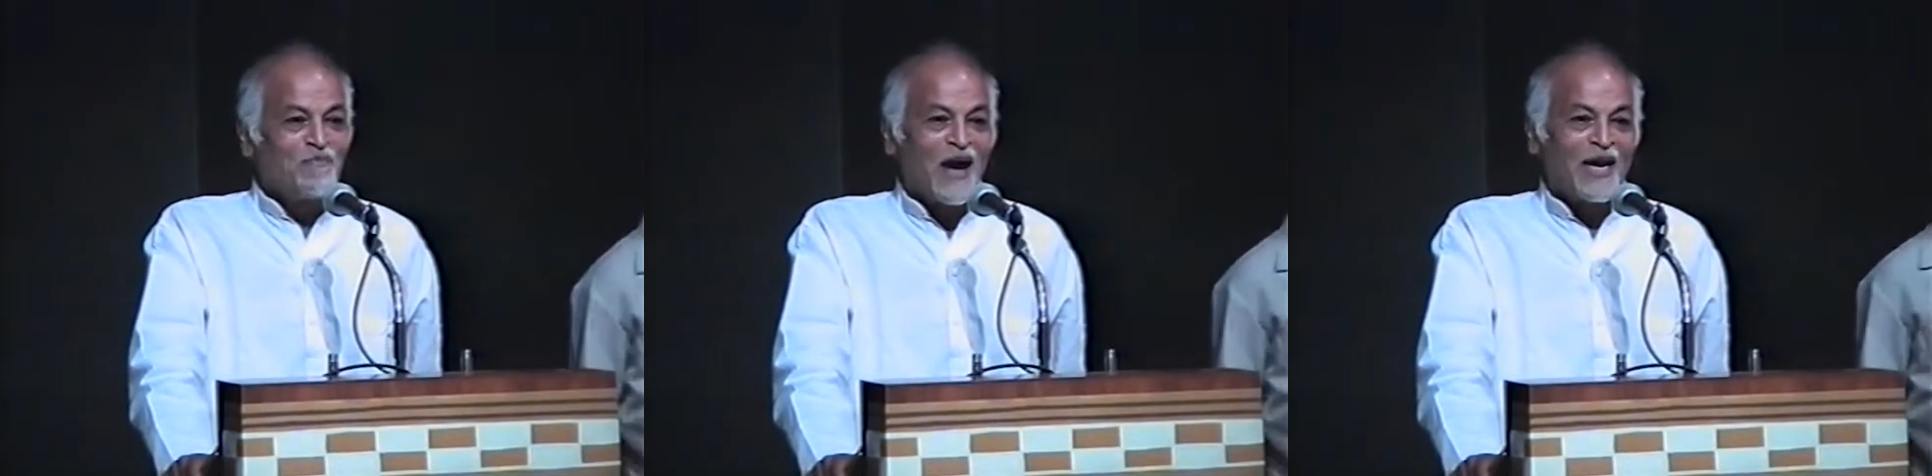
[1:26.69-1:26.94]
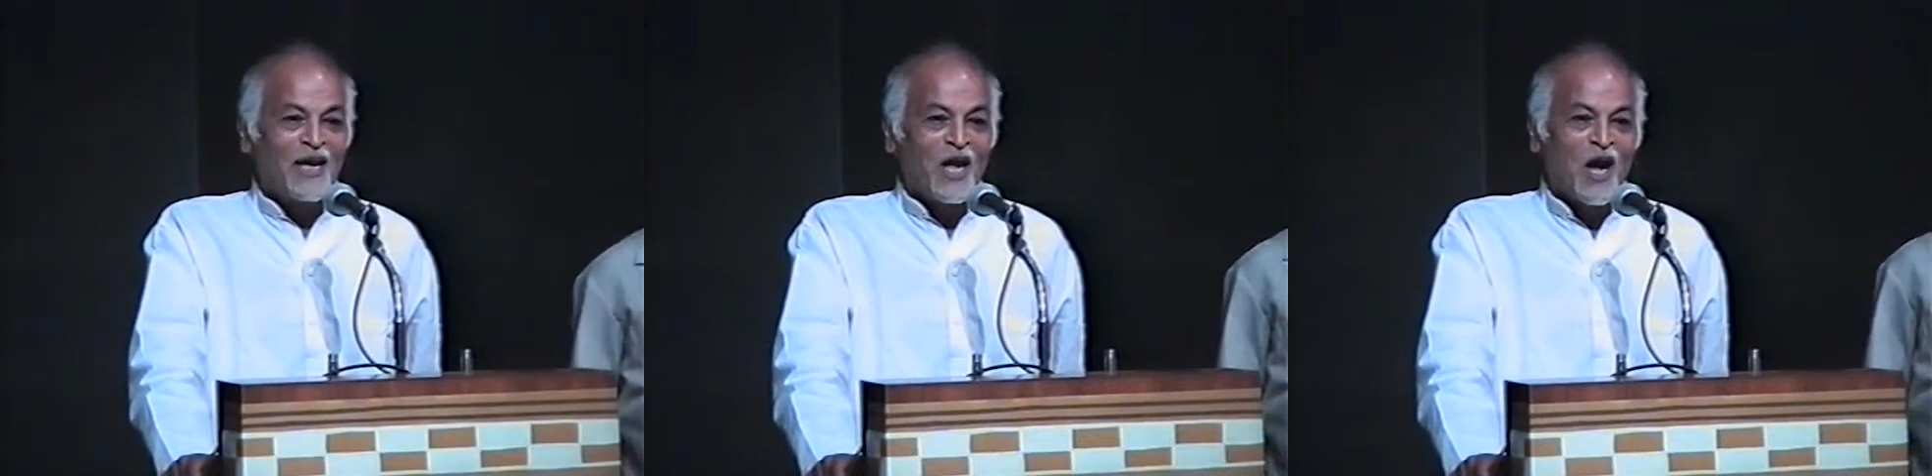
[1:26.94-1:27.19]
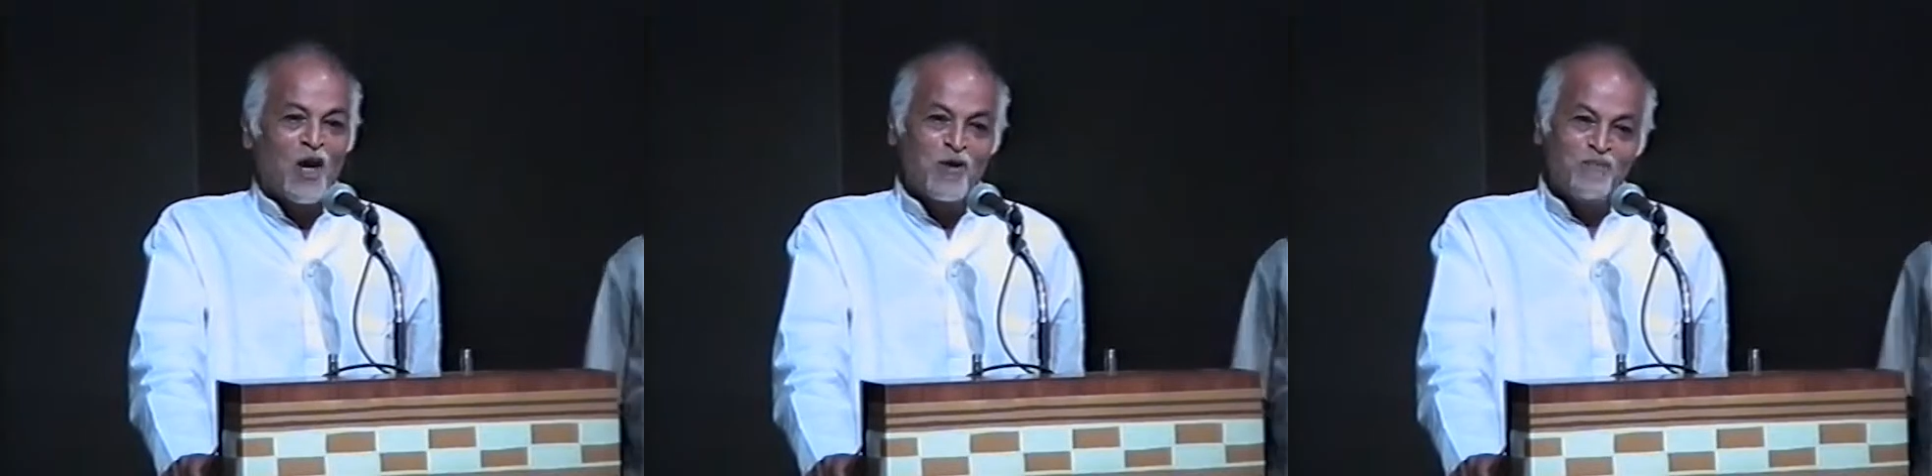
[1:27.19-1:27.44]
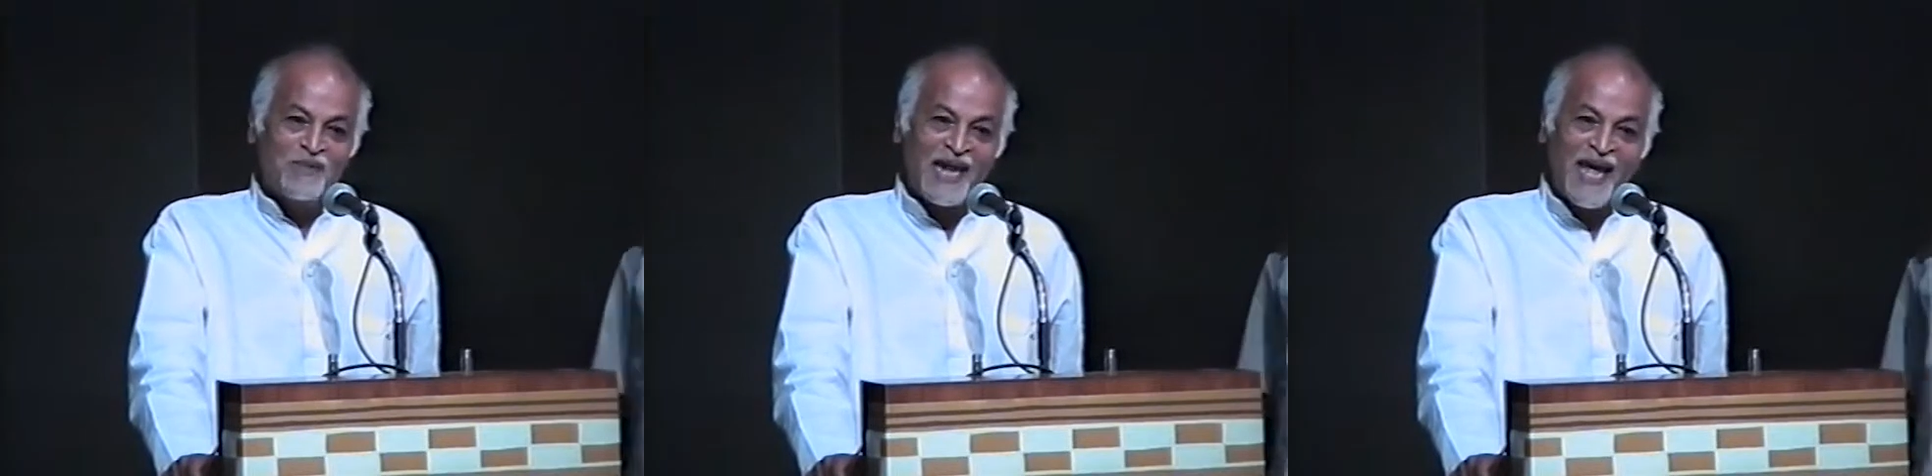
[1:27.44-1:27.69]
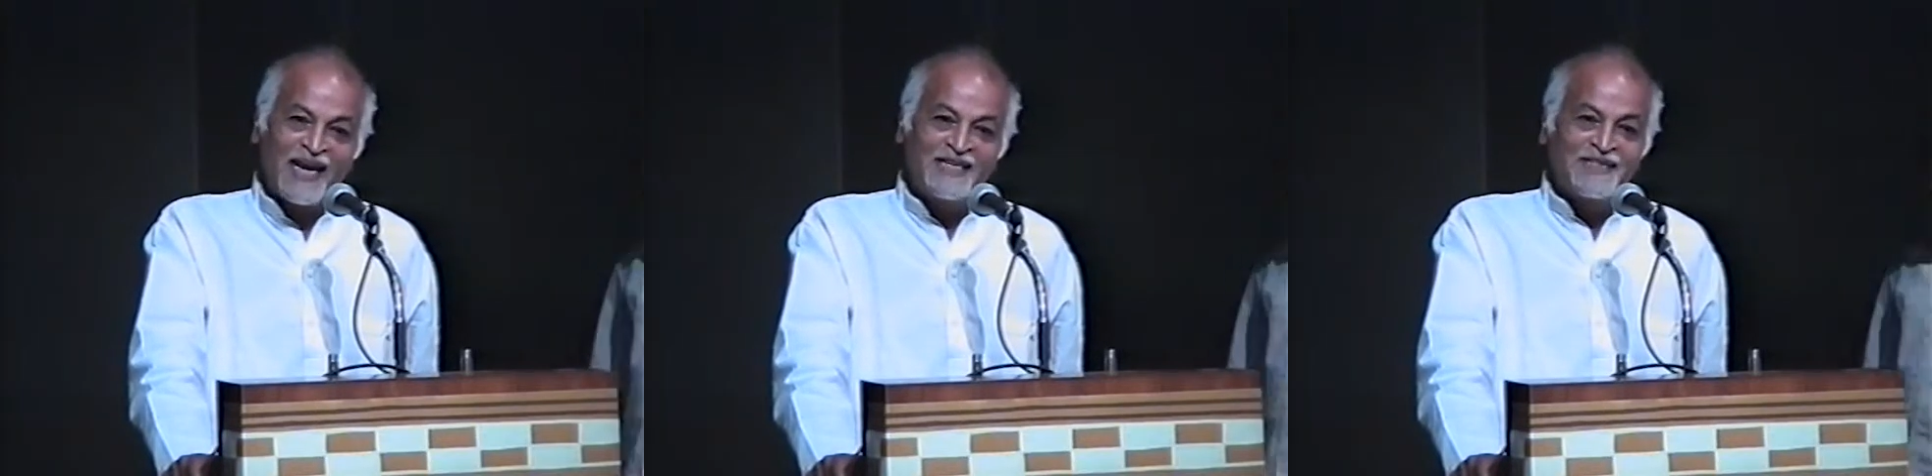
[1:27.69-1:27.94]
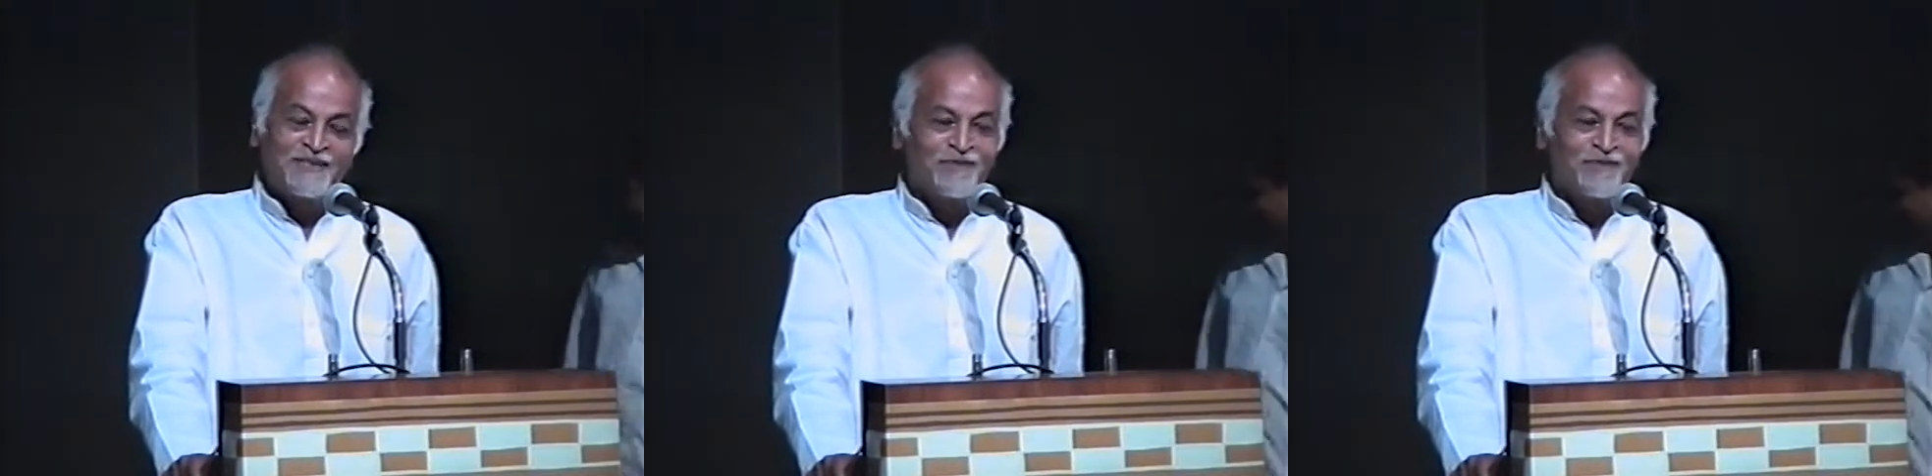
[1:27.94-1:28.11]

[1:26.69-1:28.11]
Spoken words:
my homeland,